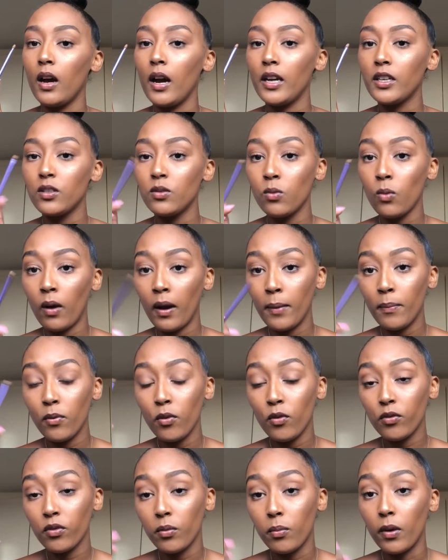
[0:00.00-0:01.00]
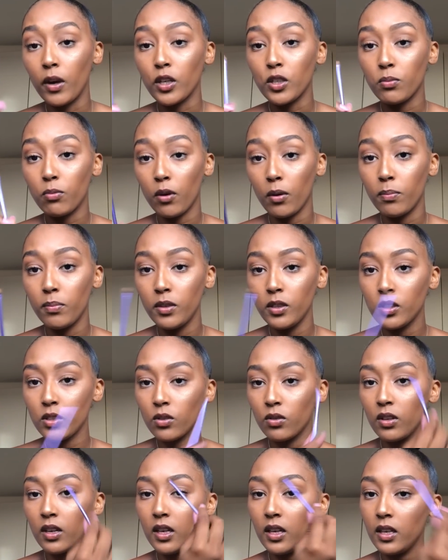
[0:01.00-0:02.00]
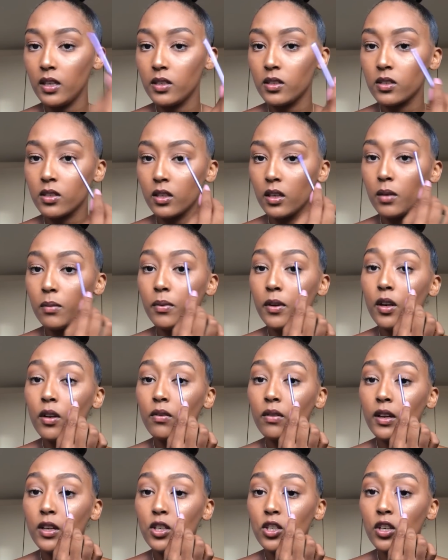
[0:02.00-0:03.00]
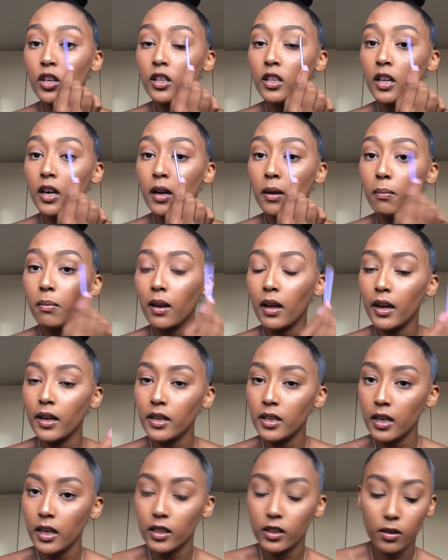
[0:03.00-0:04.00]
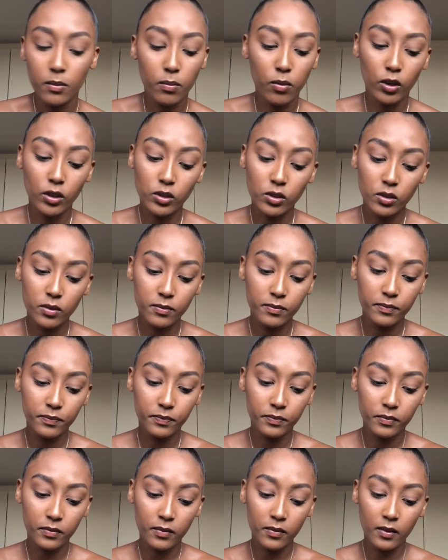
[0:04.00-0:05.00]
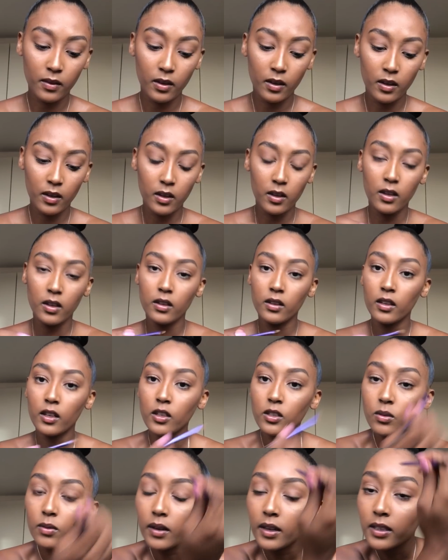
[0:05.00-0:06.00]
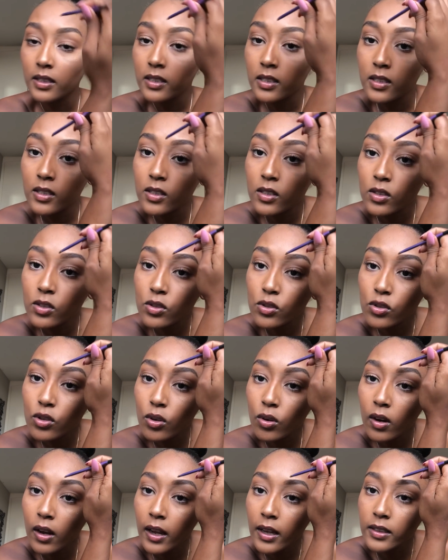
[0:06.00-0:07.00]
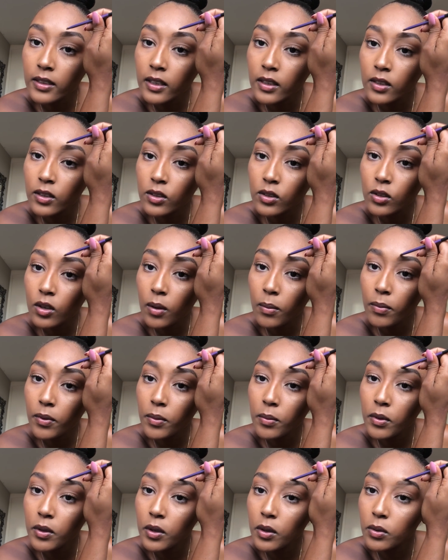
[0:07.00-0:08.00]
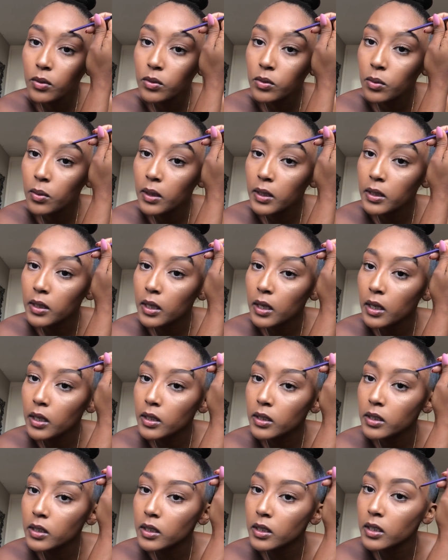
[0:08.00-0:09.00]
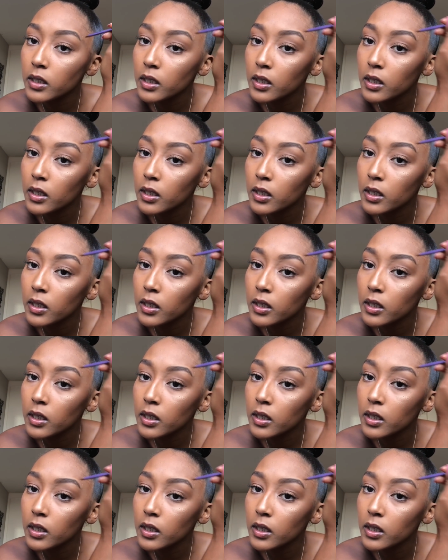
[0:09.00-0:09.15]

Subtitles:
I didn't wipe off the brush properly, so there is still a bit of that shade that I applied at the bottom. That's why it's so light at the top, and we don't want that.